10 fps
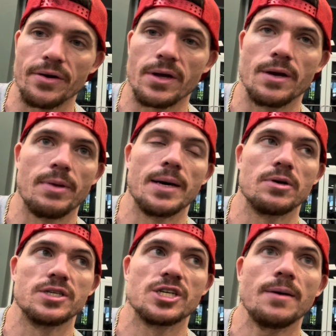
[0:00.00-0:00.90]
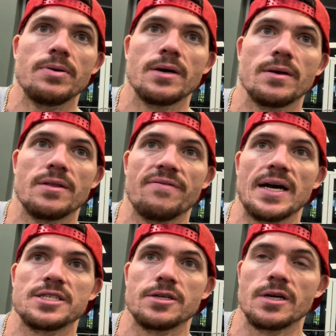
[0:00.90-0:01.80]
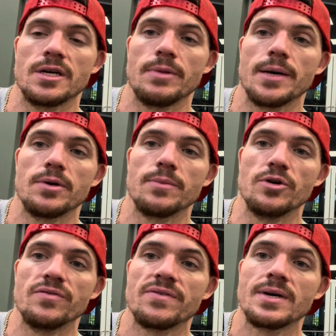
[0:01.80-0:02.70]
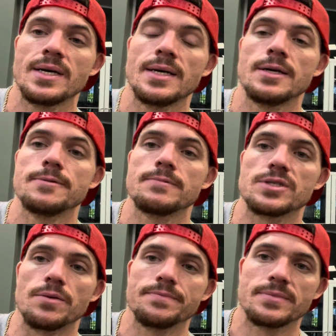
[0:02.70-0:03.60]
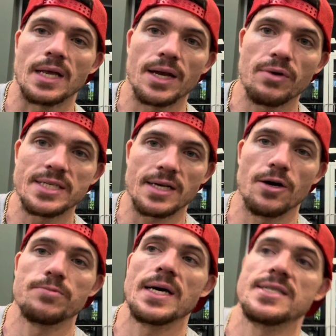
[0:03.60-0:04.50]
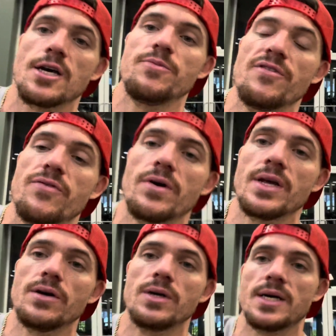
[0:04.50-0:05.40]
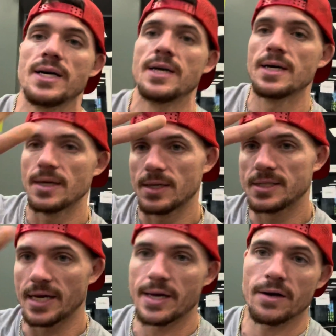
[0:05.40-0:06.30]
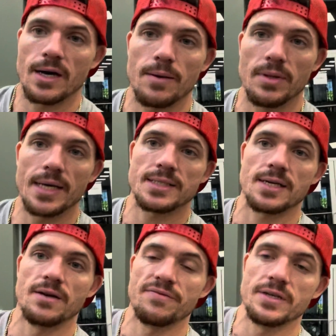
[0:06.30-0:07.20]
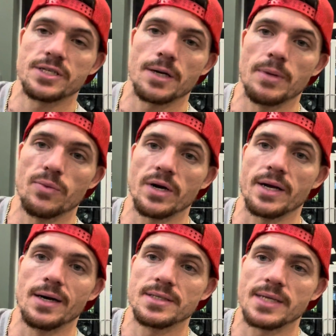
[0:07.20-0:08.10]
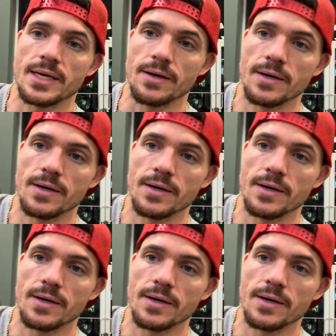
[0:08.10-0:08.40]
you're going to be able to jump, the faster you're going to be able to move. So anyways, I hope that's helpful for you. Take care. God bless. Gonna finish up my workout. Take care.